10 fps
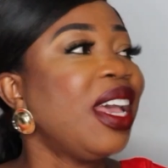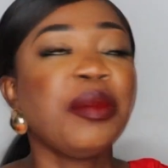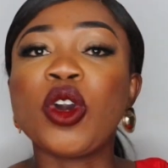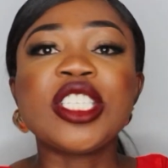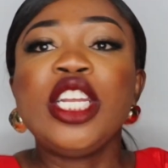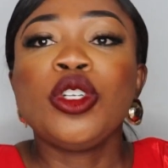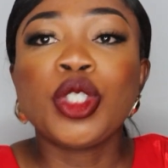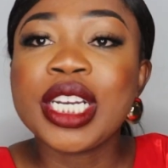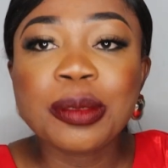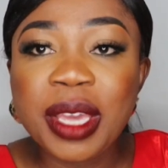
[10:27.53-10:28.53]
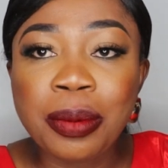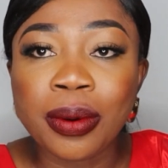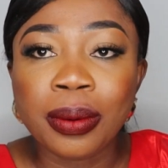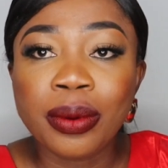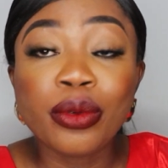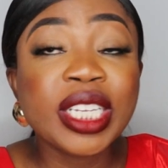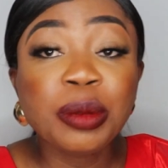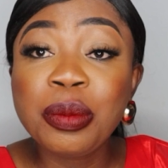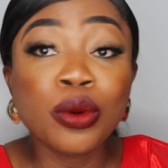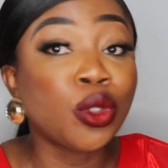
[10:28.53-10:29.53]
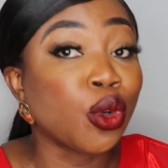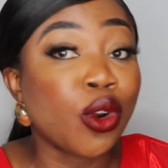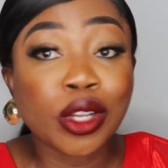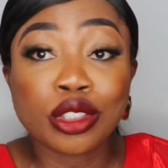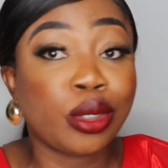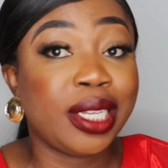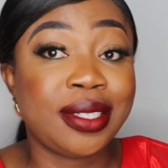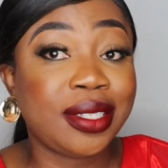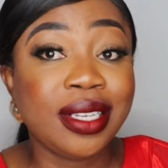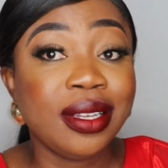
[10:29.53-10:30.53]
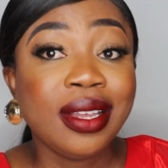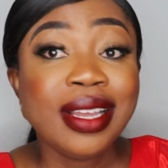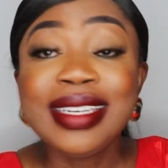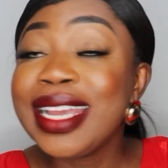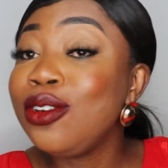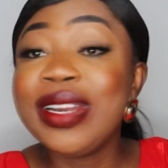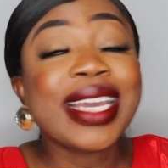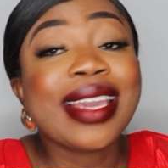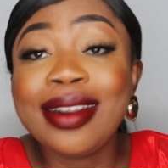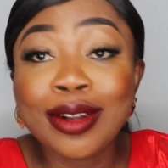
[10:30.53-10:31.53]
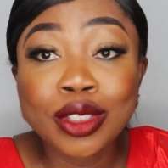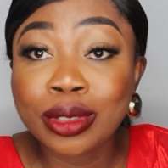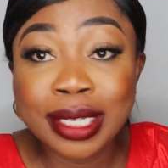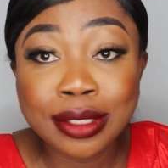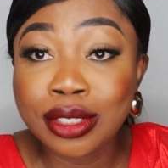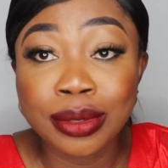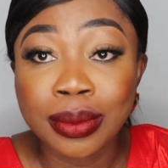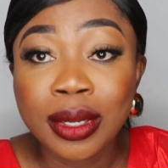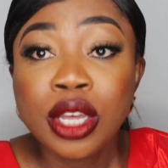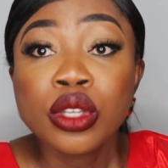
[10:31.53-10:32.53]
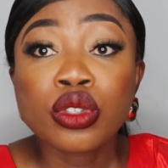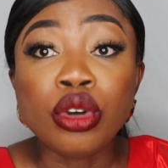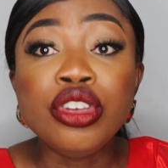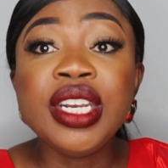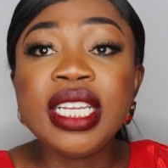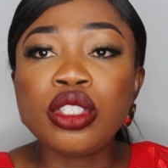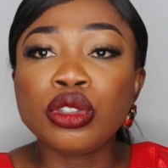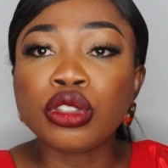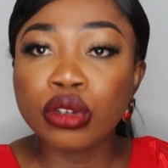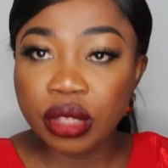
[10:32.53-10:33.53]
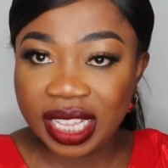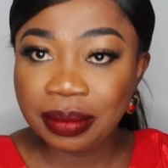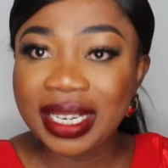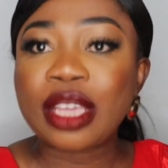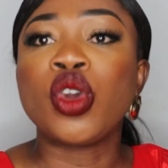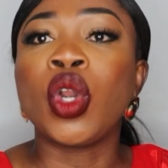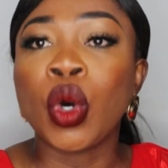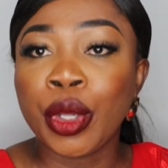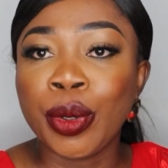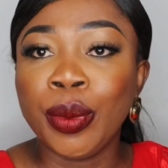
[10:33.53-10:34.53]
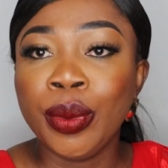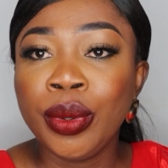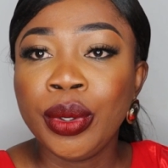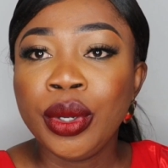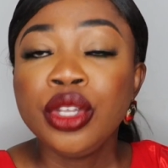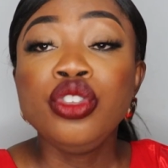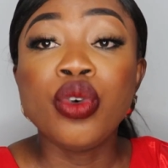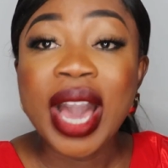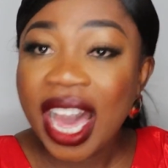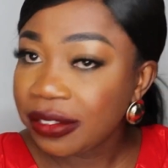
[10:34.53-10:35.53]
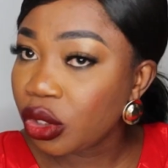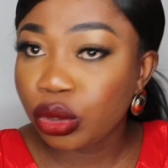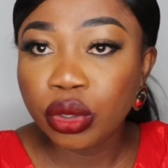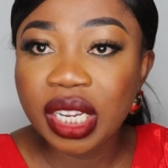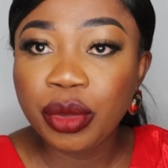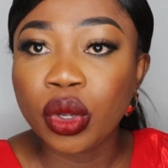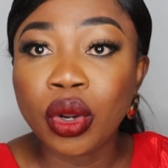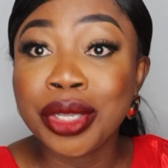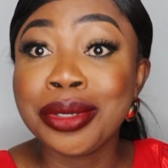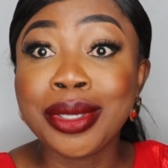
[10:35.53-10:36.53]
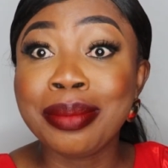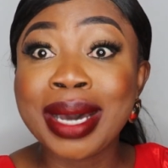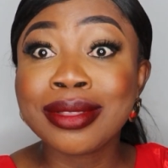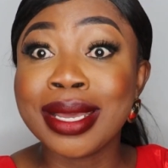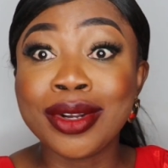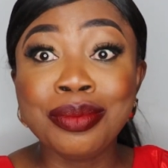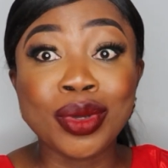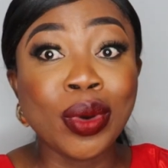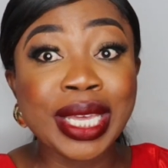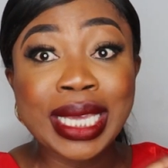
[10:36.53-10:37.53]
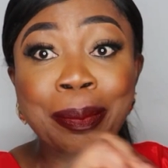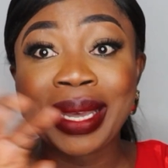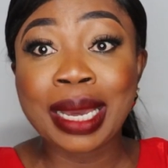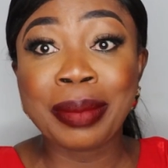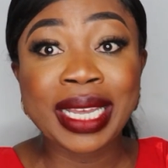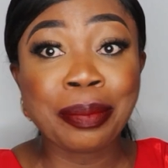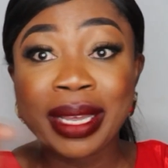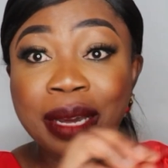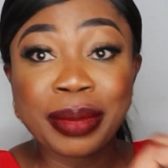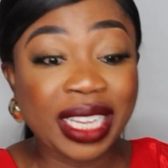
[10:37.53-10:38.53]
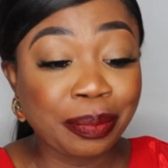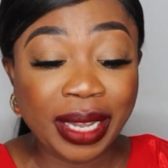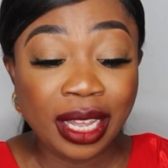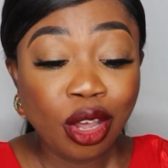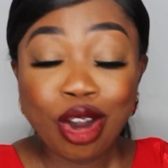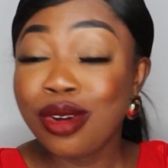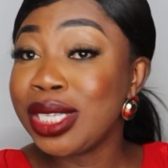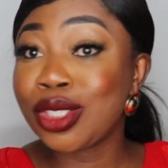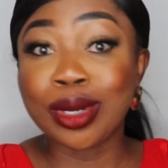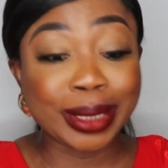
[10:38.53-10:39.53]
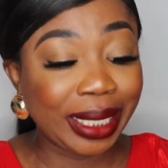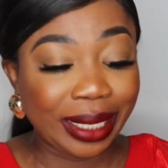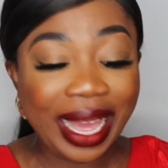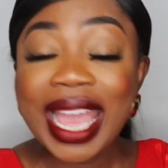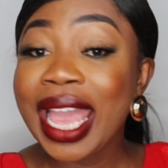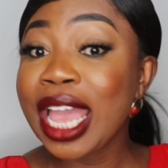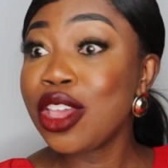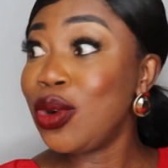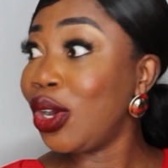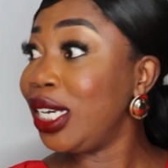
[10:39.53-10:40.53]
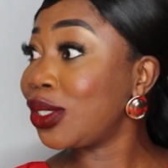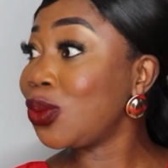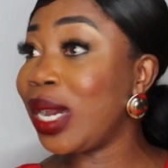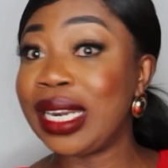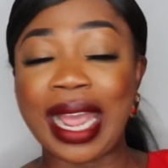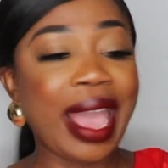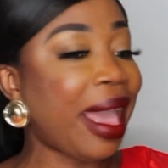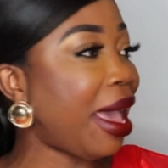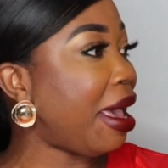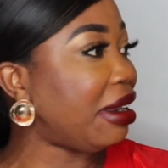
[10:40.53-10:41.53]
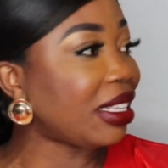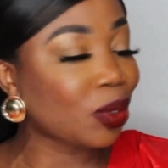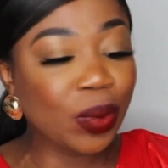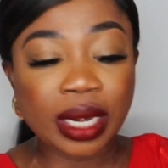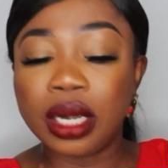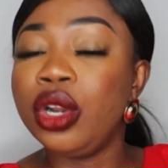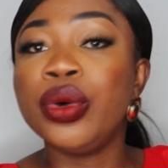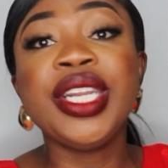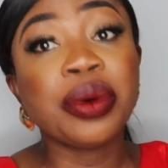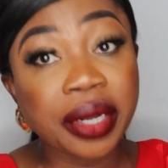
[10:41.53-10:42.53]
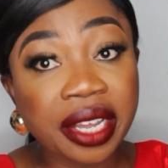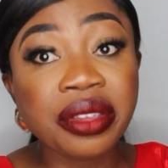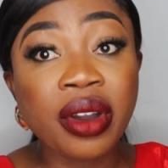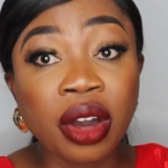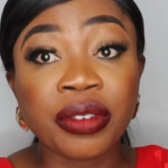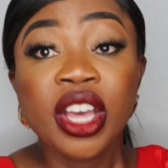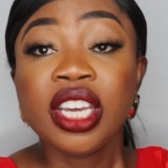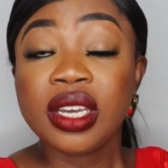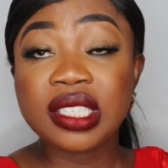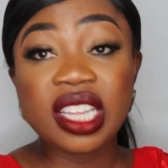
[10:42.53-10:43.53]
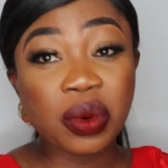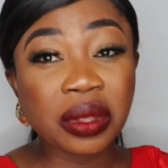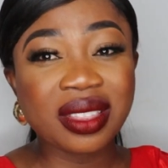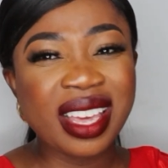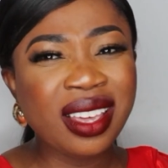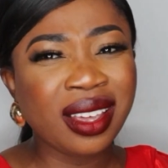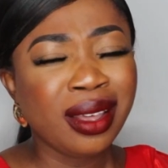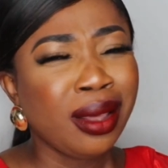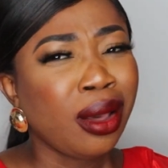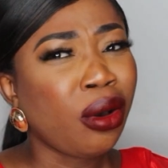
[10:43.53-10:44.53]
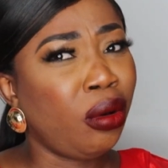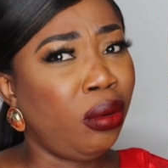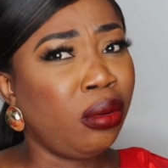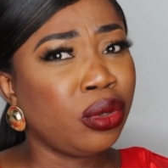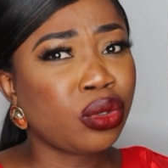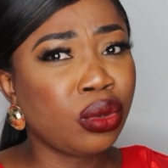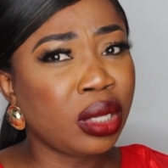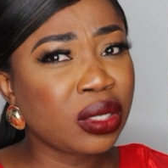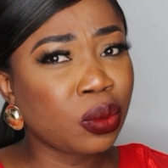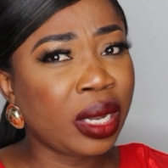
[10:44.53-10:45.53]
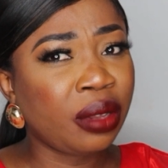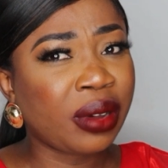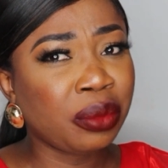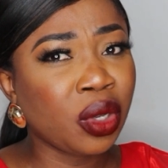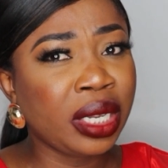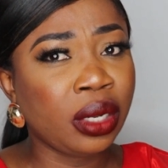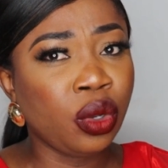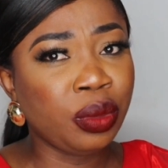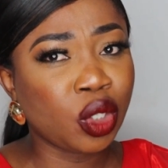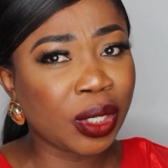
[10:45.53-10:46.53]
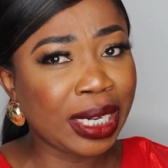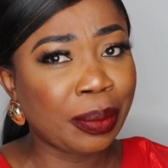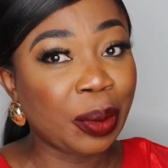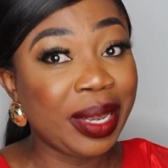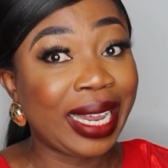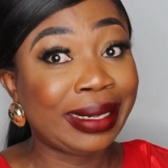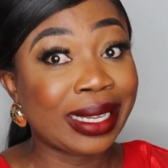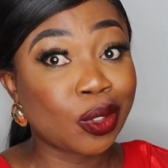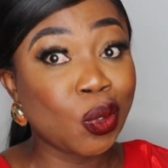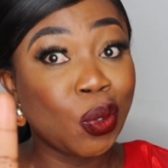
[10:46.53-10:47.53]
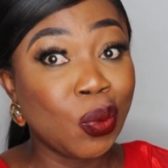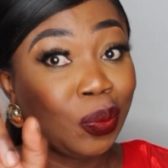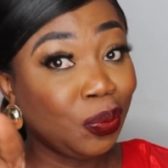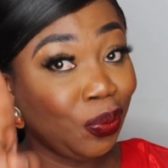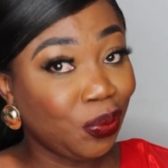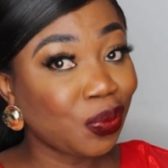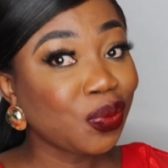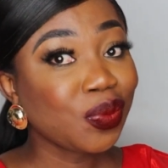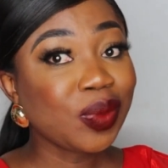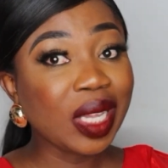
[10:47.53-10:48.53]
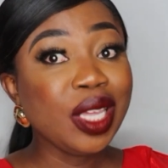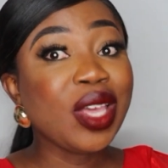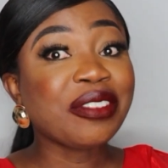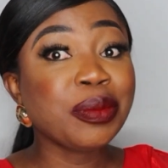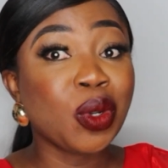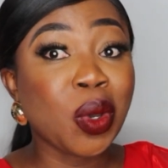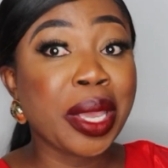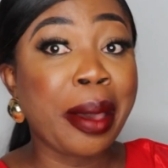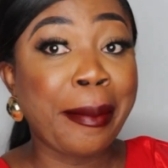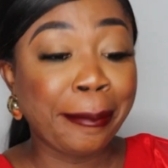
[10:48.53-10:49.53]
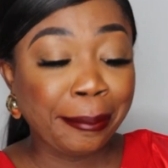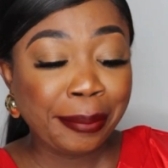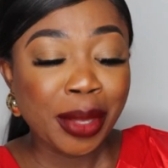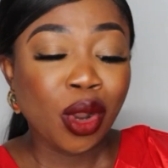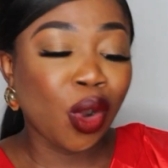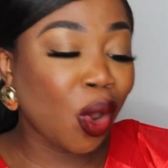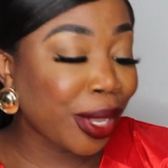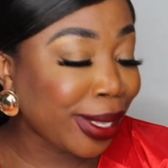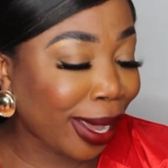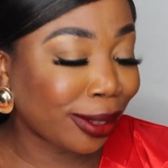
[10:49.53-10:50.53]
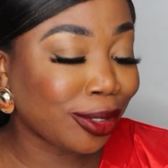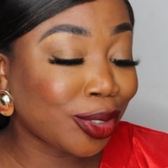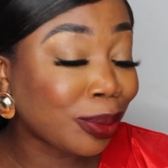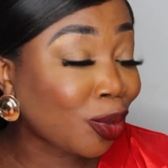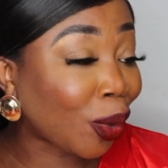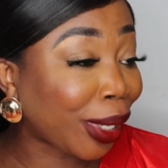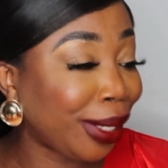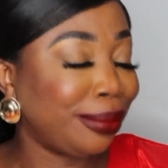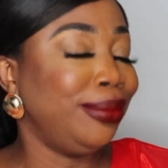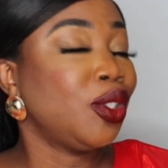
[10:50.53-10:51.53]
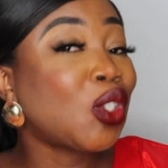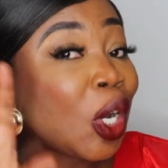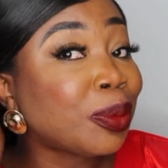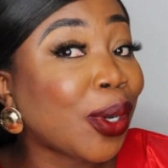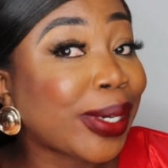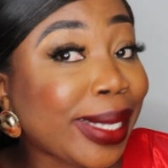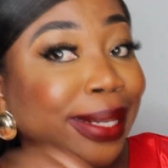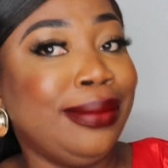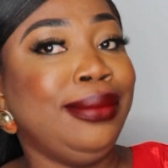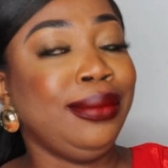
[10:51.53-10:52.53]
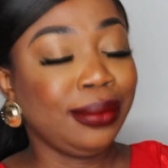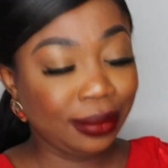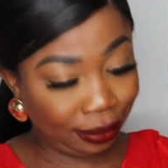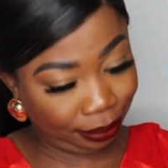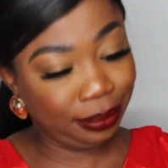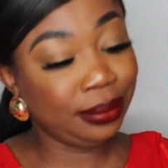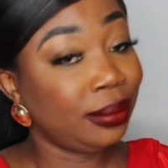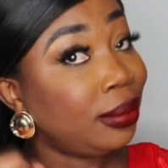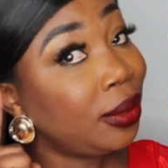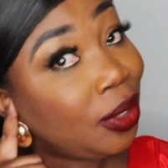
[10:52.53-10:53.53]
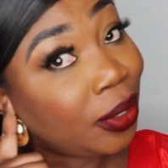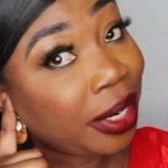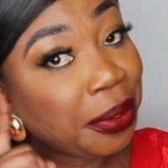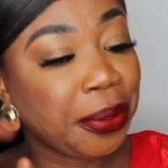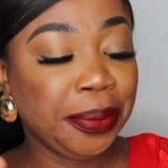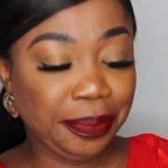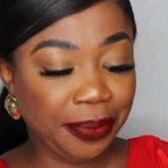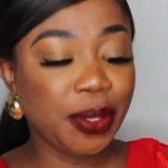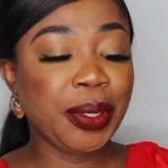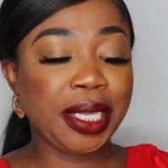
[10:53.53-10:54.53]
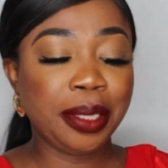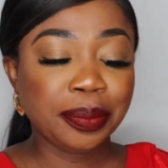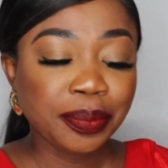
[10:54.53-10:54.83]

Because they don't trust people. Rich people do not trust. They, they cannot trust you. So you need to show them that you're loyal. You have to show them you're loyal. Your mouth cannot be going yappa, yappa, yappa, yappa, yappa. Always talking. Hey, you know this one. Hey, this one. No, they will cut you off. Because they will think, oh, so this one, if I'm not there, they'll be talking about me like that. So you have to be loyal. Lawyer, stop talking. Stop talking. Mm -hmm. You heard though. Okay.